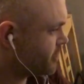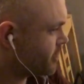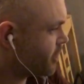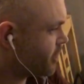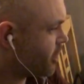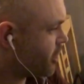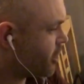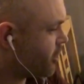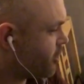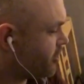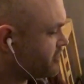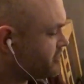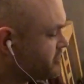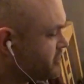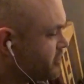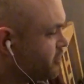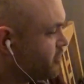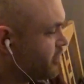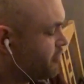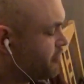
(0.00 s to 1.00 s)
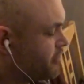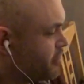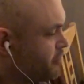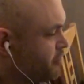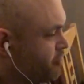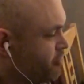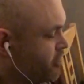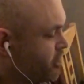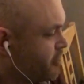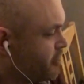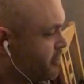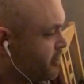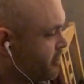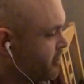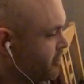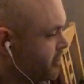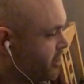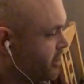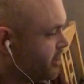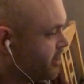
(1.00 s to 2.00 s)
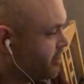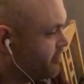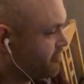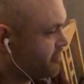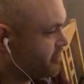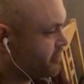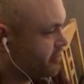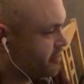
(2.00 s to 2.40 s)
Oh, I totally bummed Primer. I love it.